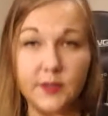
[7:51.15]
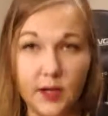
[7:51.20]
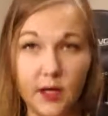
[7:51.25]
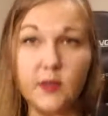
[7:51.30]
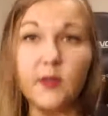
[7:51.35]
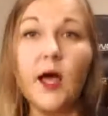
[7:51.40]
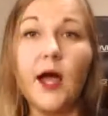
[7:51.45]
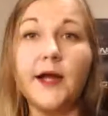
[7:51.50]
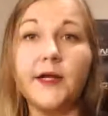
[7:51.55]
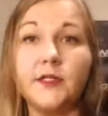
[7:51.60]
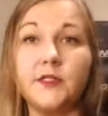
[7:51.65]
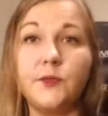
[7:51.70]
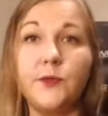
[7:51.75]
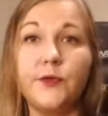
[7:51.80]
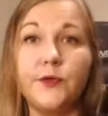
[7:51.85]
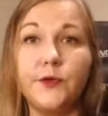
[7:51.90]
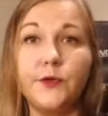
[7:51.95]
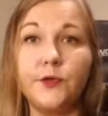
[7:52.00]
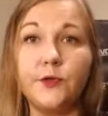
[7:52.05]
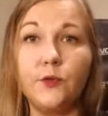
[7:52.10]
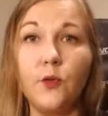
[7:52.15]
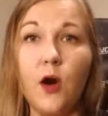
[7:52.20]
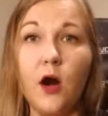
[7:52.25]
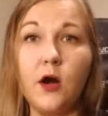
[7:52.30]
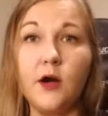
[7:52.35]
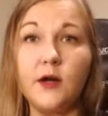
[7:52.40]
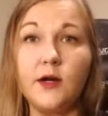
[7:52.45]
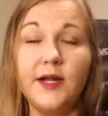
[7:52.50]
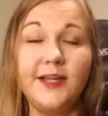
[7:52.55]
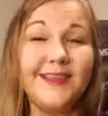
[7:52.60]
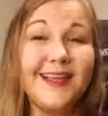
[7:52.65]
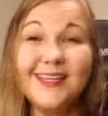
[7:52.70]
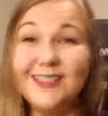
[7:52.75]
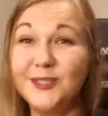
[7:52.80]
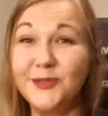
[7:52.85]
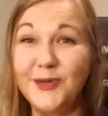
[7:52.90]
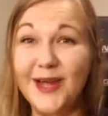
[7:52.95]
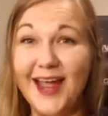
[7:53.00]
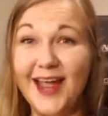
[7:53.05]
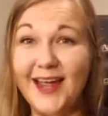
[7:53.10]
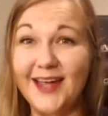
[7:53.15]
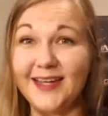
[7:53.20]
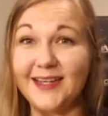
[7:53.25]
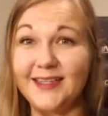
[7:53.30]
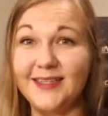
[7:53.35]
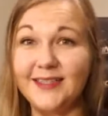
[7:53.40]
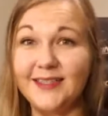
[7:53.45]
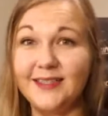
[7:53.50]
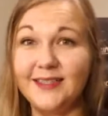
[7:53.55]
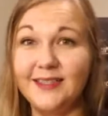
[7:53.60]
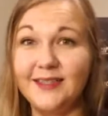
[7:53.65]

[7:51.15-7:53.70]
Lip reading: aligns with who you are, and that's okay.